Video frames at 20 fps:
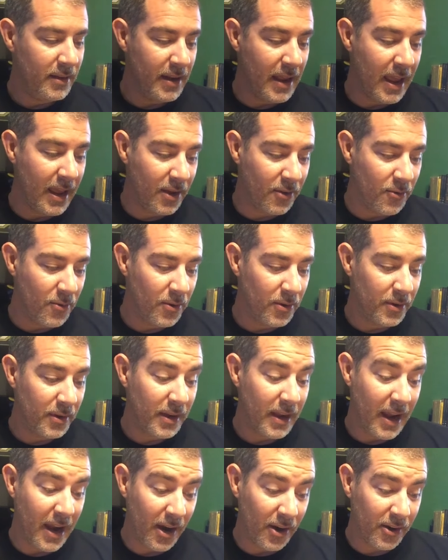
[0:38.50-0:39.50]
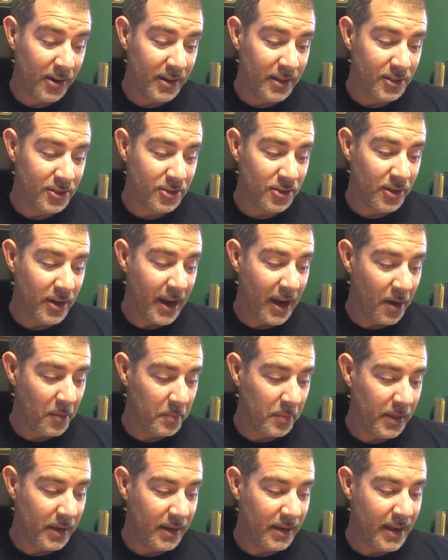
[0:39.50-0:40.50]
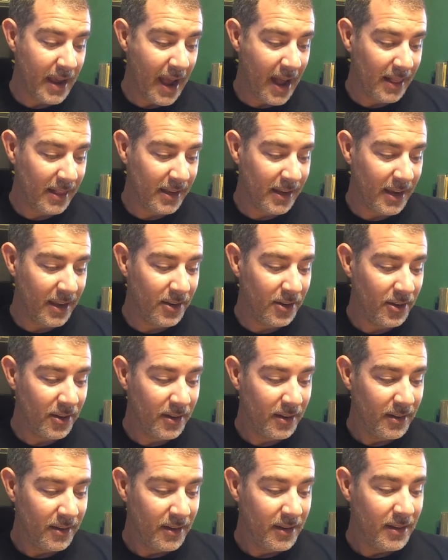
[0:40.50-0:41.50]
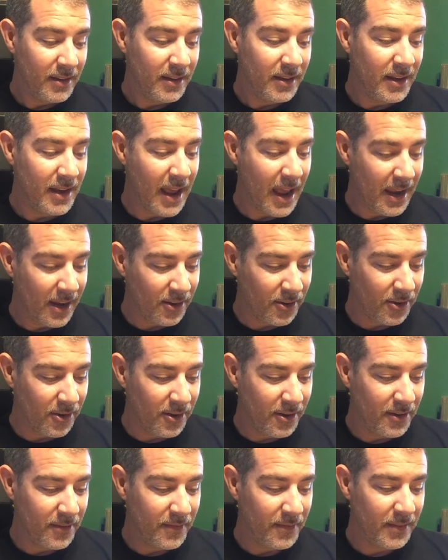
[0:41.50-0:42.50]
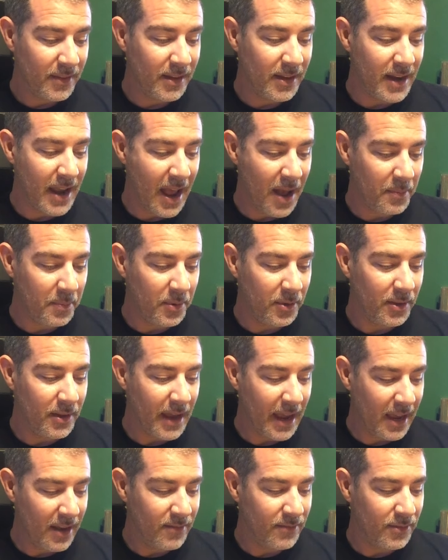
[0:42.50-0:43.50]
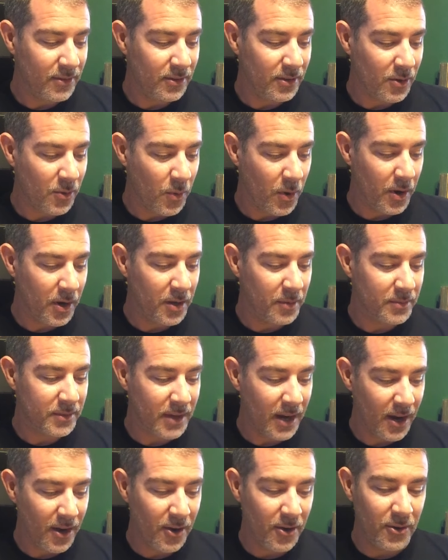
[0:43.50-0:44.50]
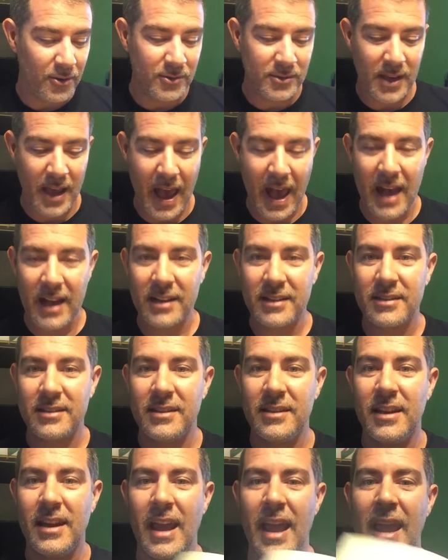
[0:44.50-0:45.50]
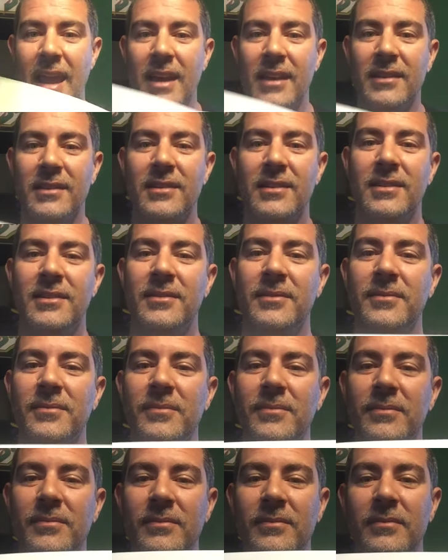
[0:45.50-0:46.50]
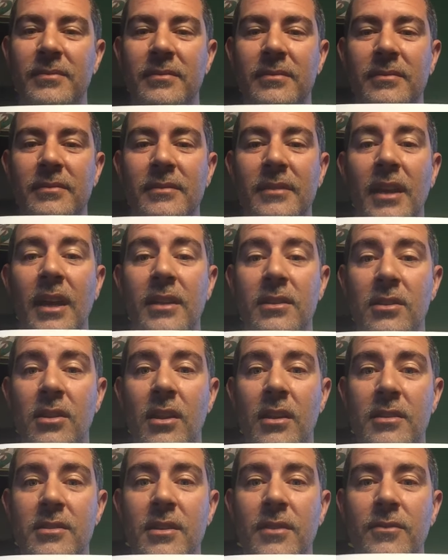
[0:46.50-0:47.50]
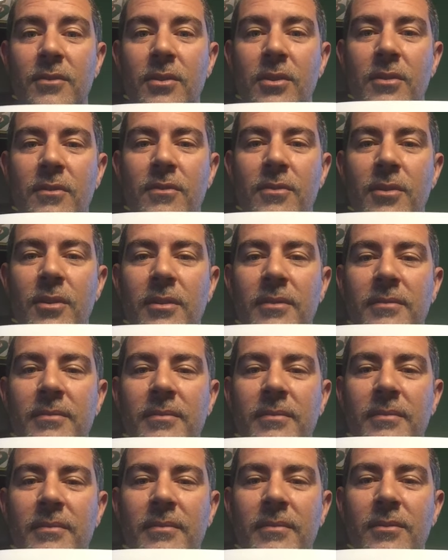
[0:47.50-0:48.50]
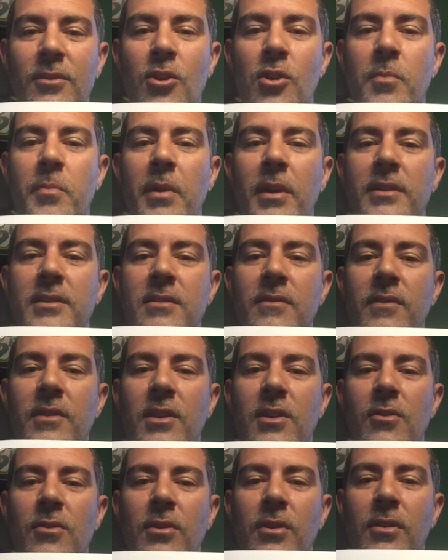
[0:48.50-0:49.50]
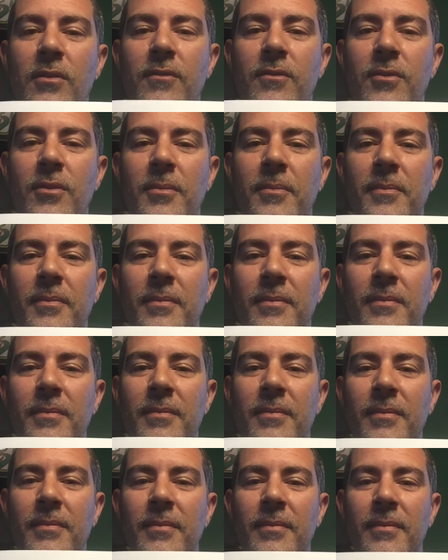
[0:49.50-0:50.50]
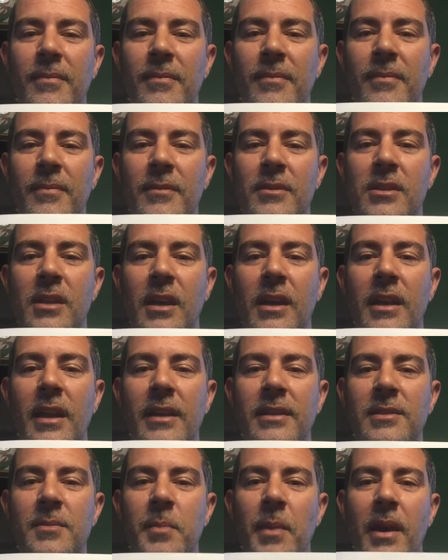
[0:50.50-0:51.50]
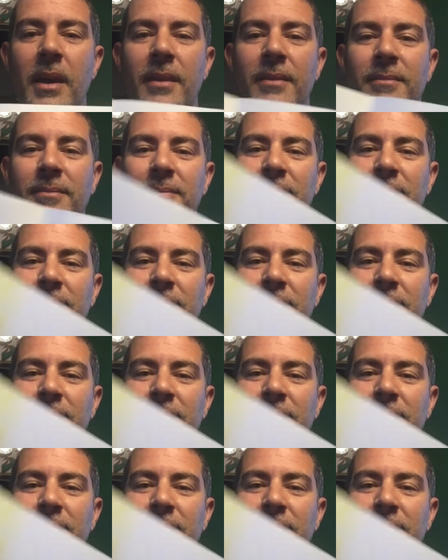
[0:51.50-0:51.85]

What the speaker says: An acorn, air conditioner, airplane, alligator, an anchor, an apple, anvil, aquariums, arrows, axe, and ant. That's a lot of stuff to look for. You could pause the video and look for them. It's like a nice spy.